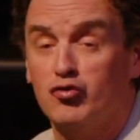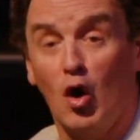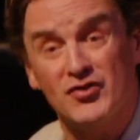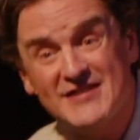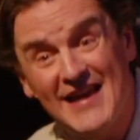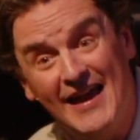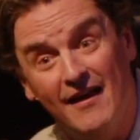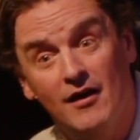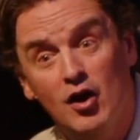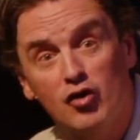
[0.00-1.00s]
Don't
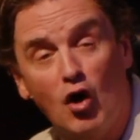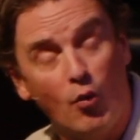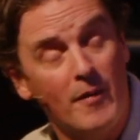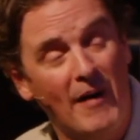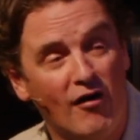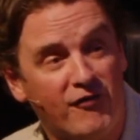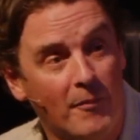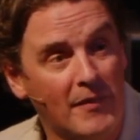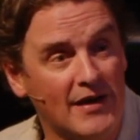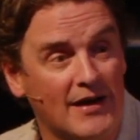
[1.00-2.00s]
sin. Don't rebel
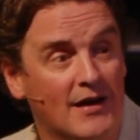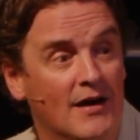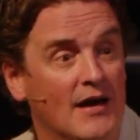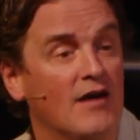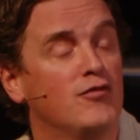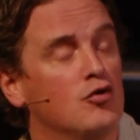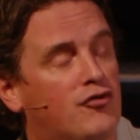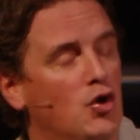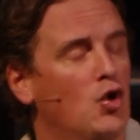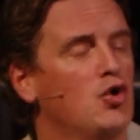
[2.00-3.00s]
from me. If you
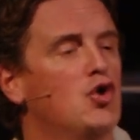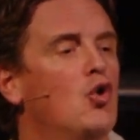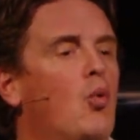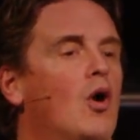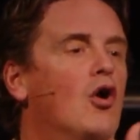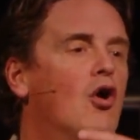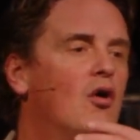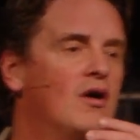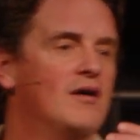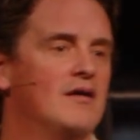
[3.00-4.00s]
do, you
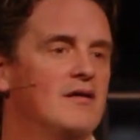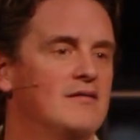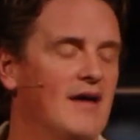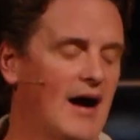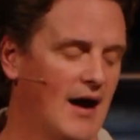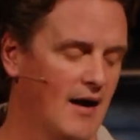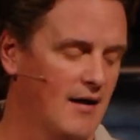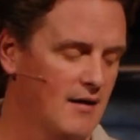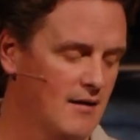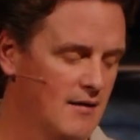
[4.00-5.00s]
will die.
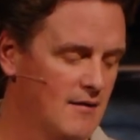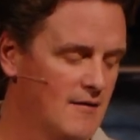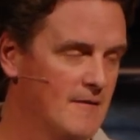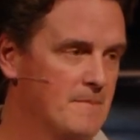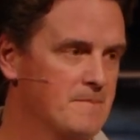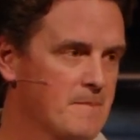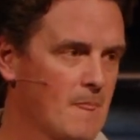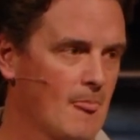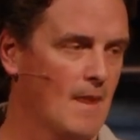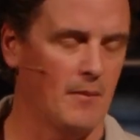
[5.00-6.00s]

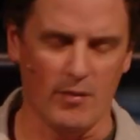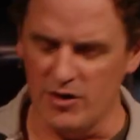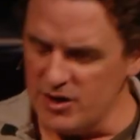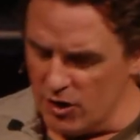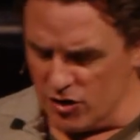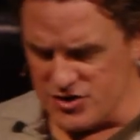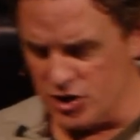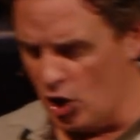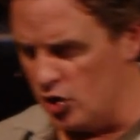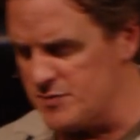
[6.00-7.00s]
I remember years
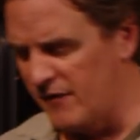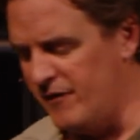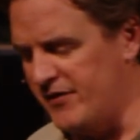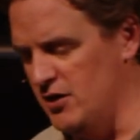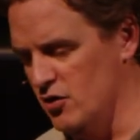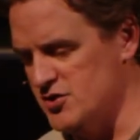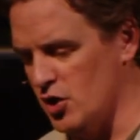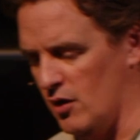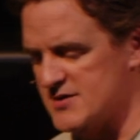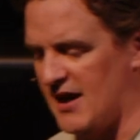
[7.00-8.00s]
ago, it's probably 15 years
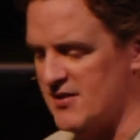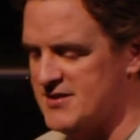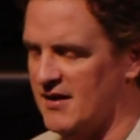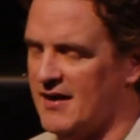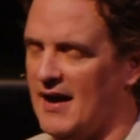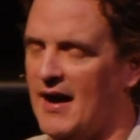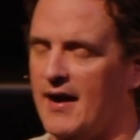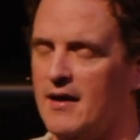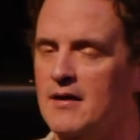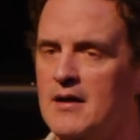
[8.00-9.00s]
ago, I was counseling a guy,
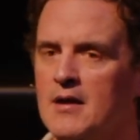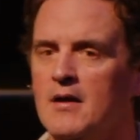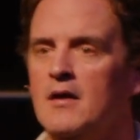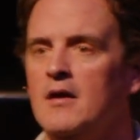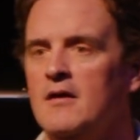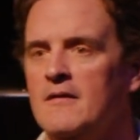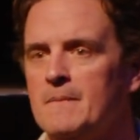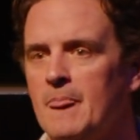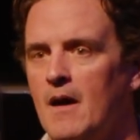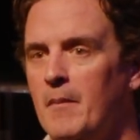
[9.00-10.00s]
and
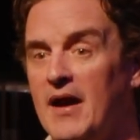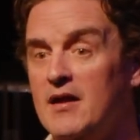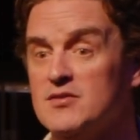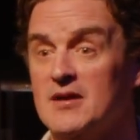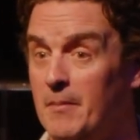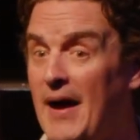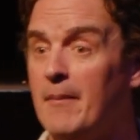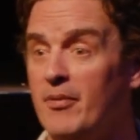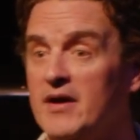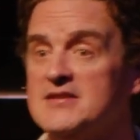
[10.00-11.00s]
oh man, he was in a
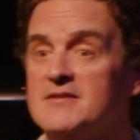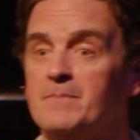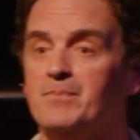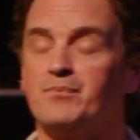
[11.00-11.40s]
bad place.